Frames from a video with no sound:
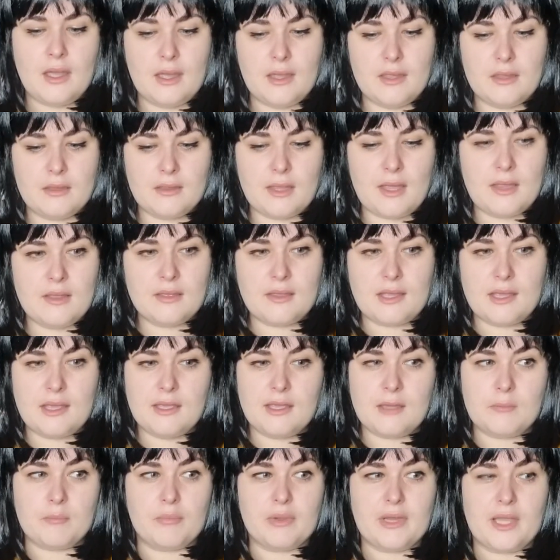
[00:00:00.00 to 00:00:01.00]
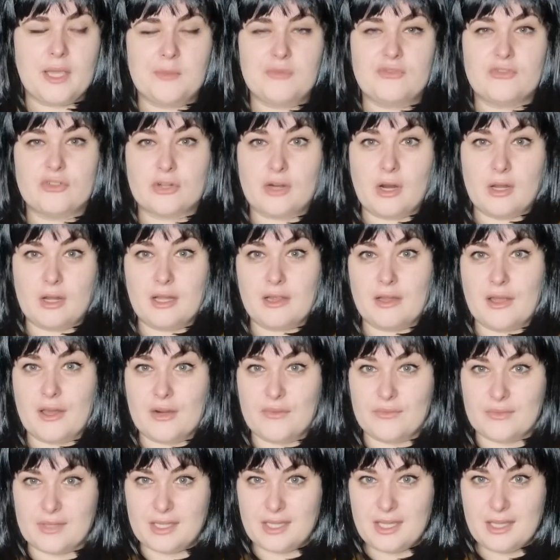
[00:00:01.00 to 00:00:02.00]
and then they get blamed for a
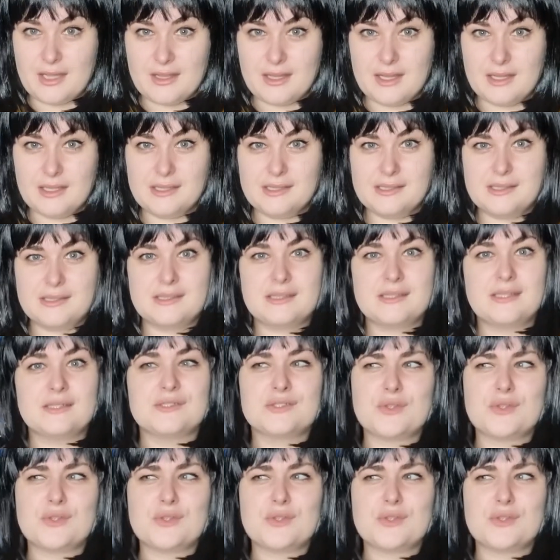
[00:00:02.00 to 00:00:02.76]
lot of the killings.